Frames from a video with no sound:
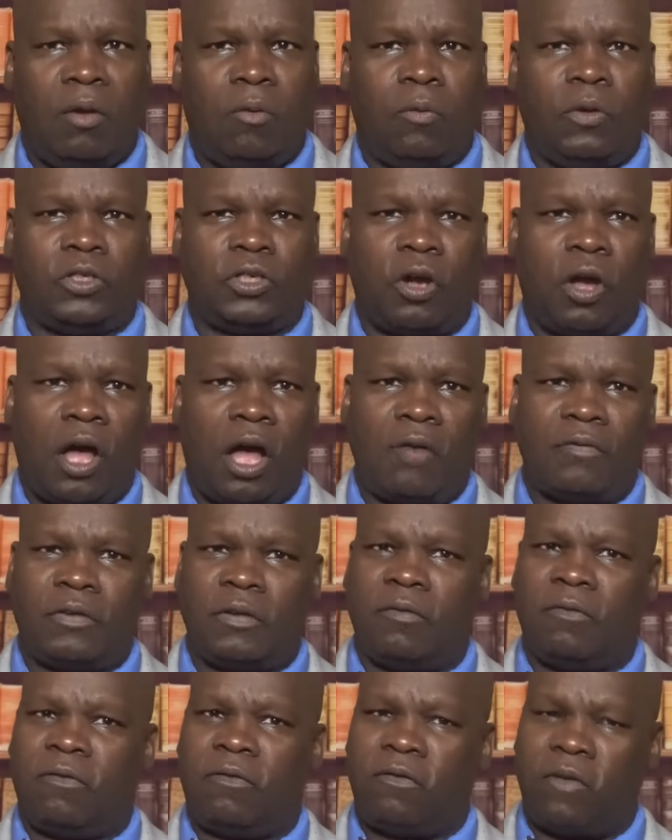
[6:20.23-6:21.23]
which
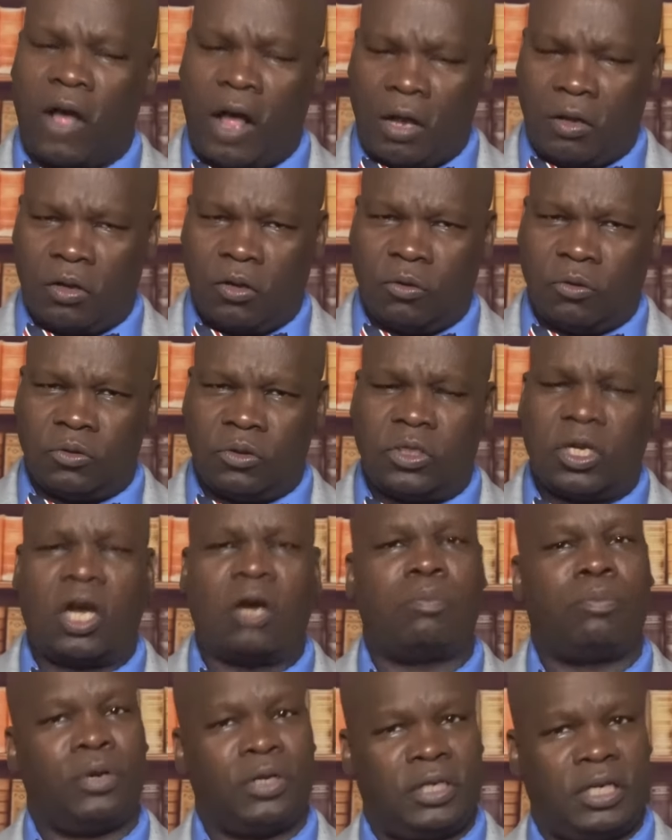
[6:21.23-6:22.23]
often follows a
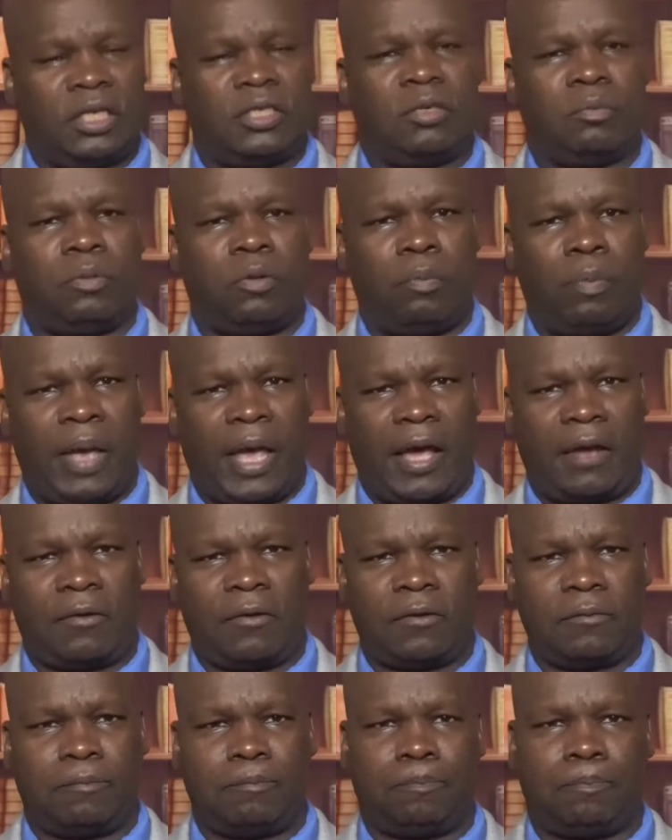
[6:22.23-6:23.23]
predictable
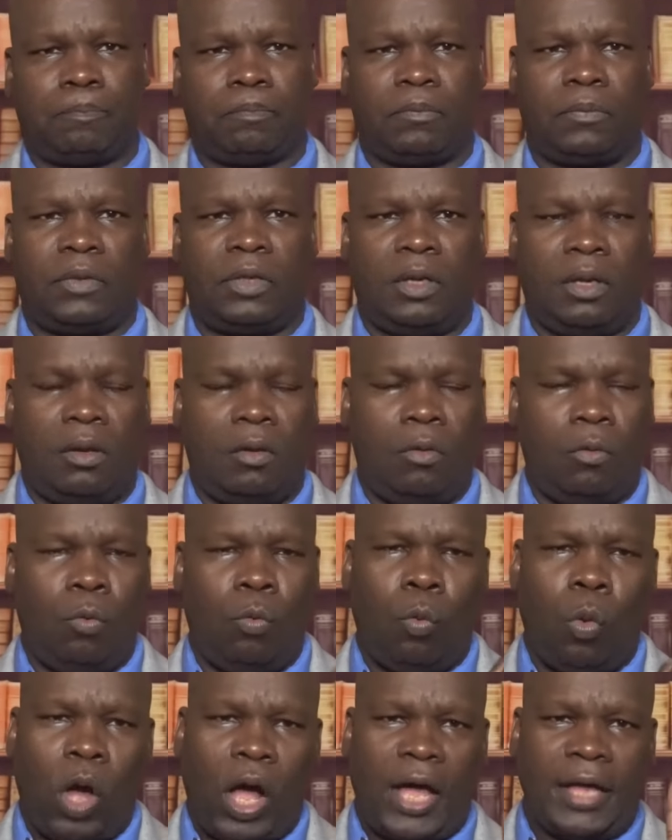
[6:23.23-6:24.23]
pattern.
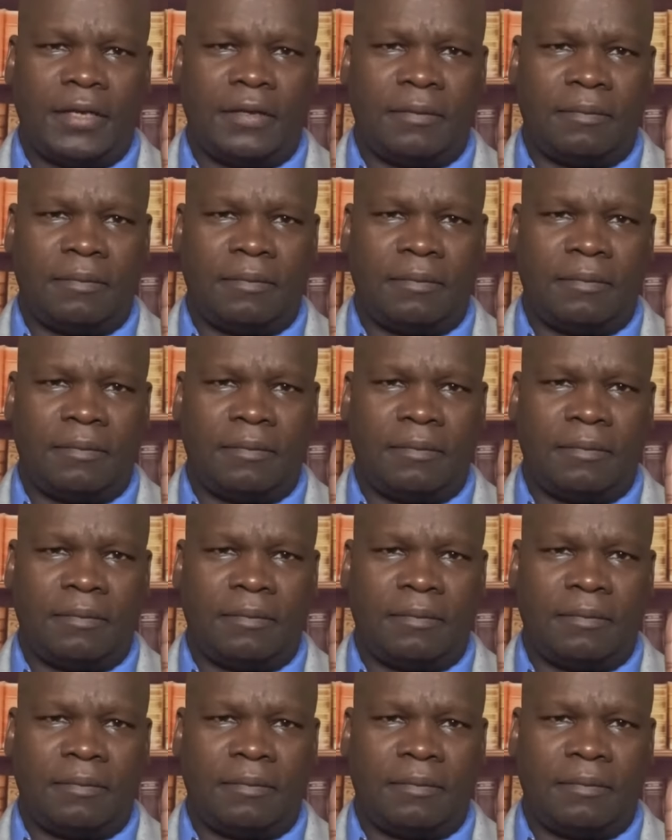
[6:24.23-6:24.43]
One,